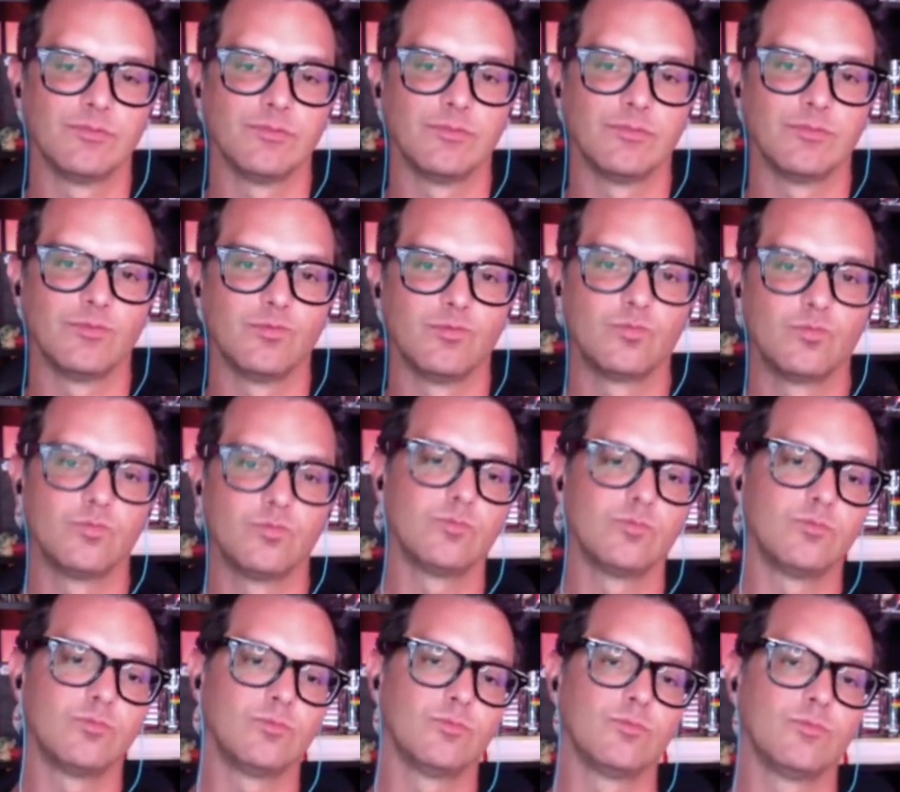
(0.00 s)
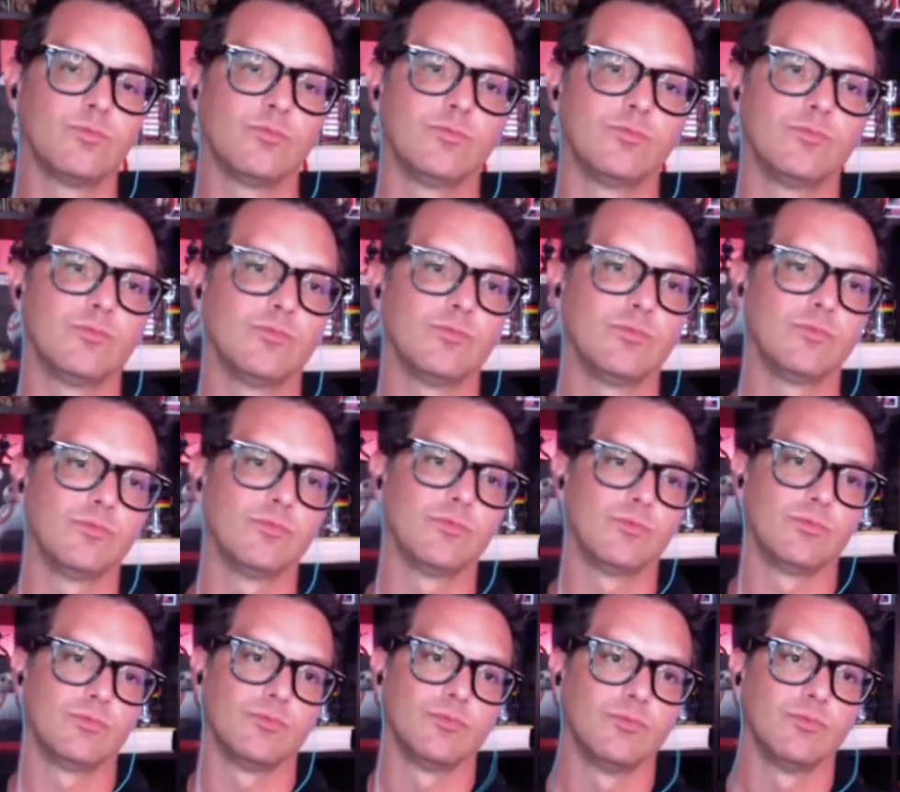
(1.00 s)

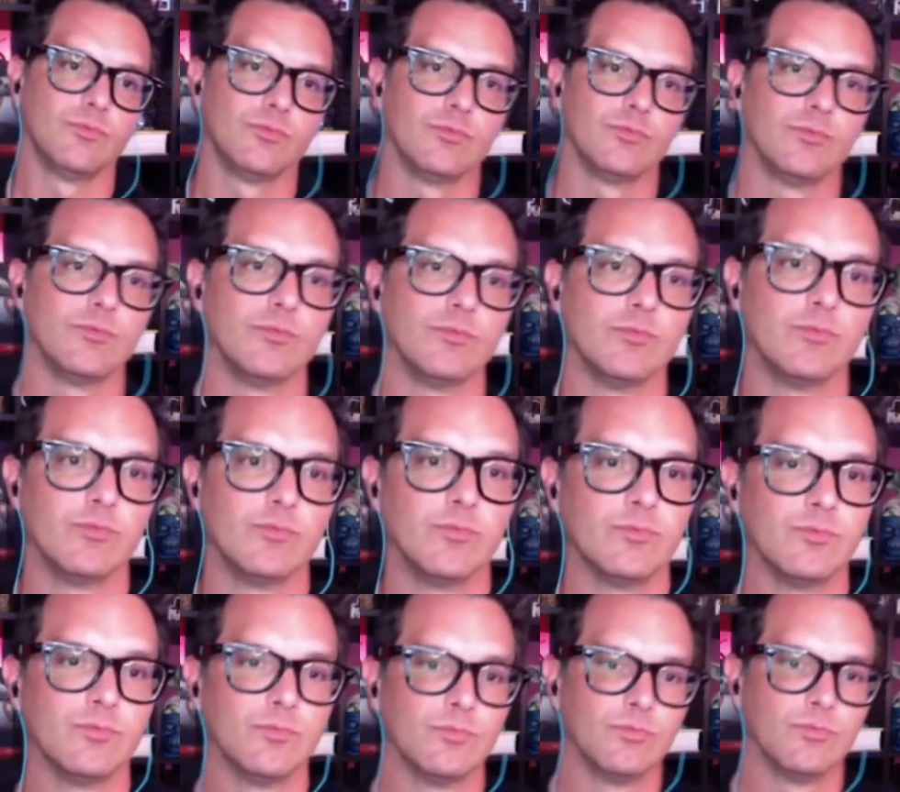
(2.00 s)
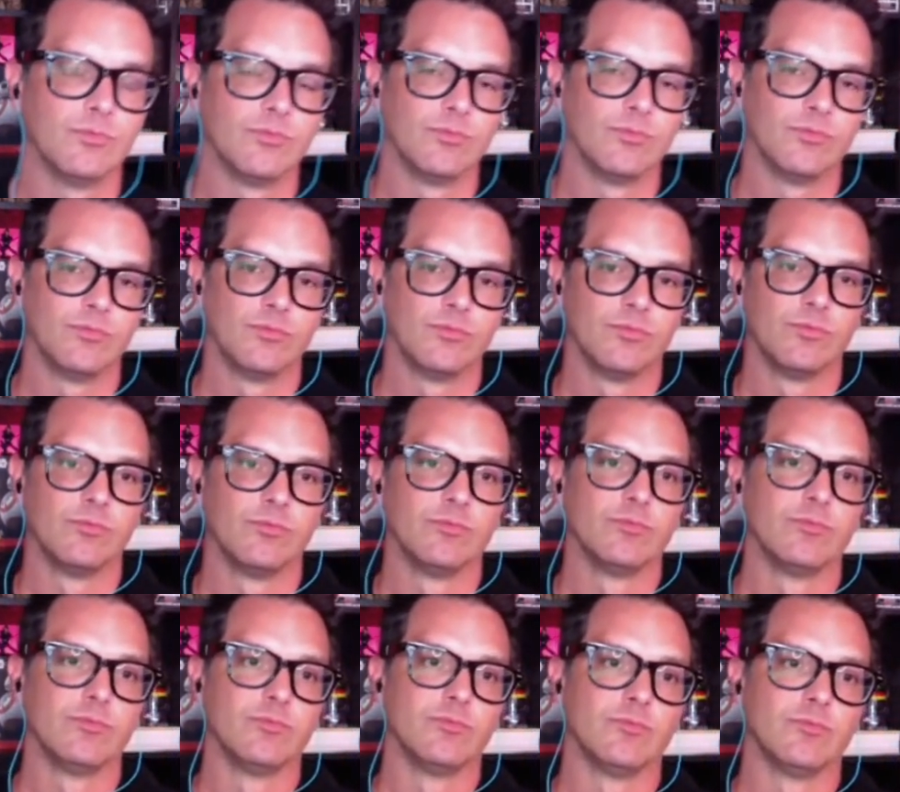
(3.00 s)

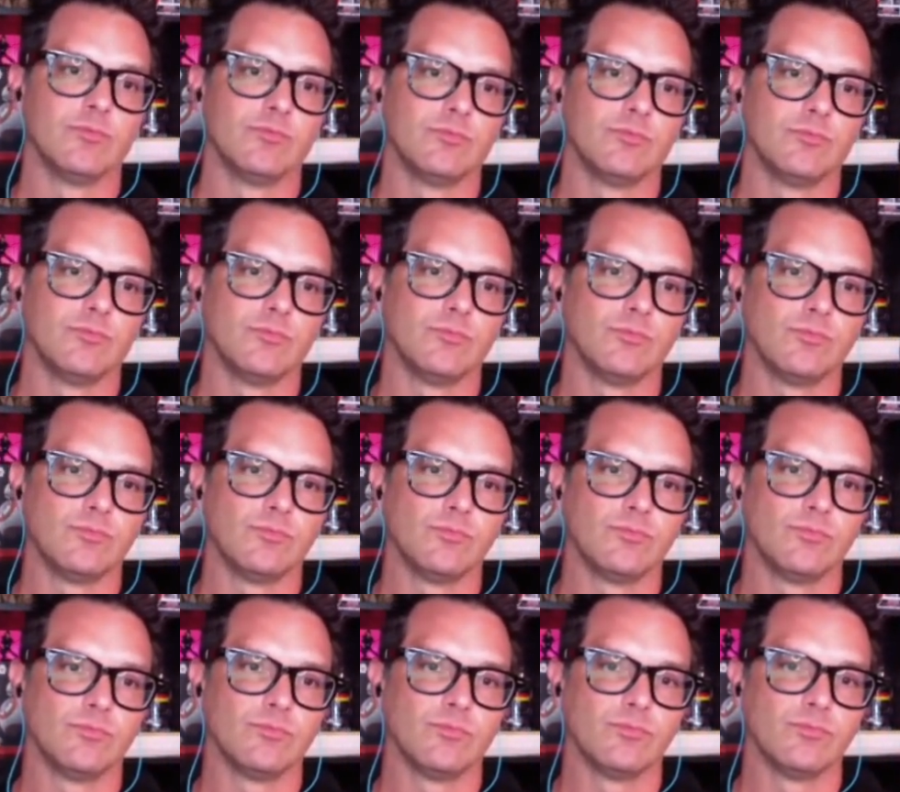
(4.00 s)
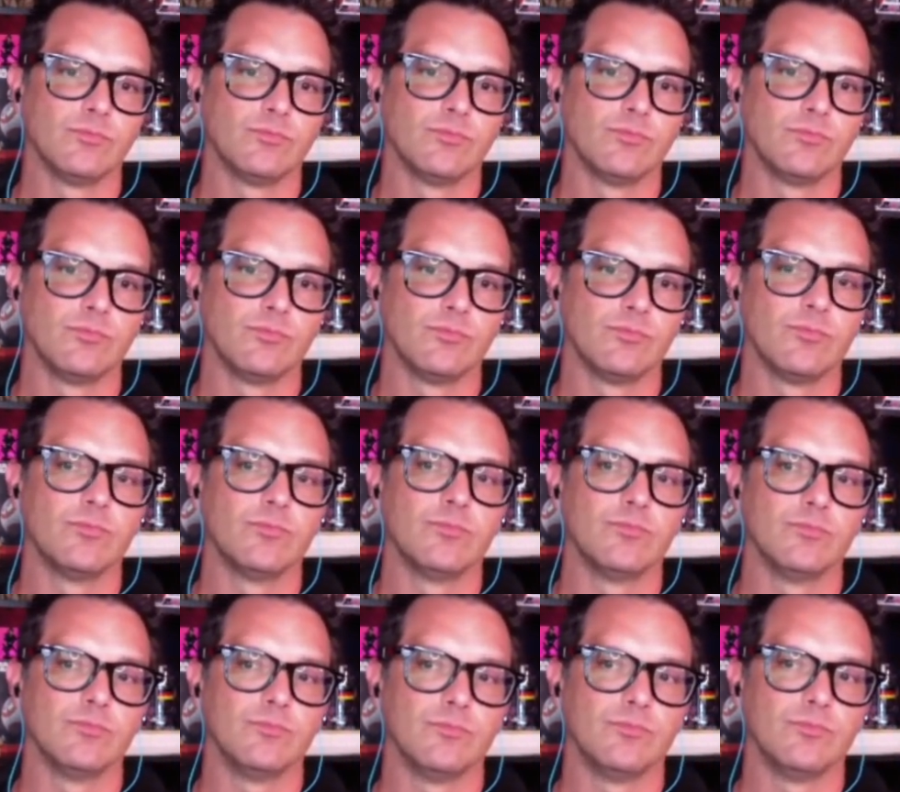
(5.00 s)

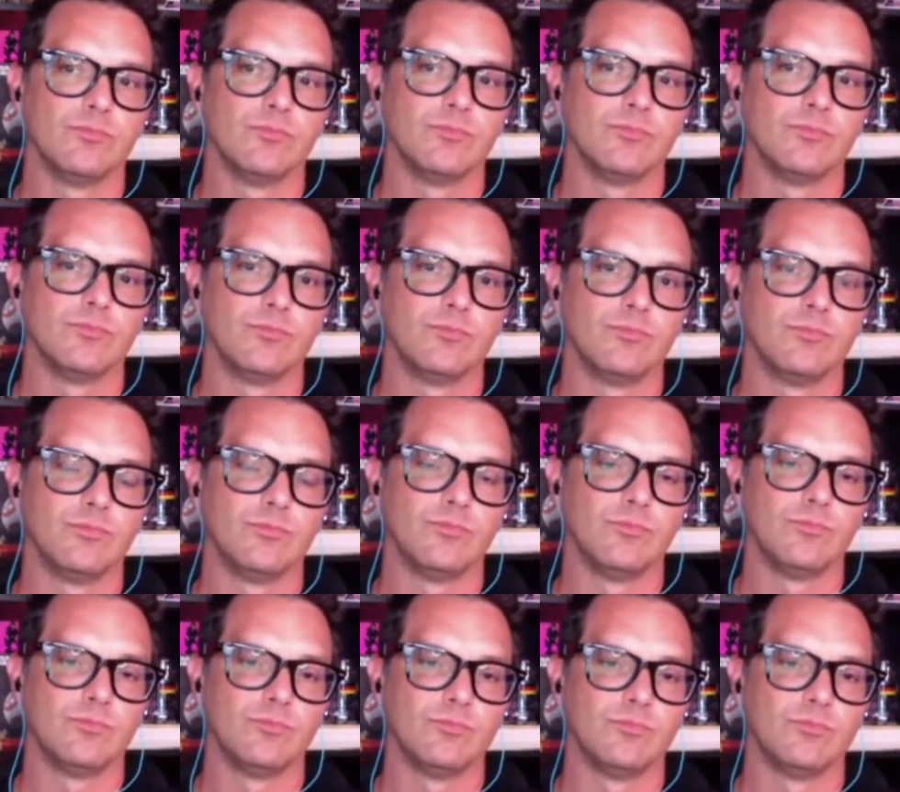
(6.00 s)
No words are spoken by the person on screen.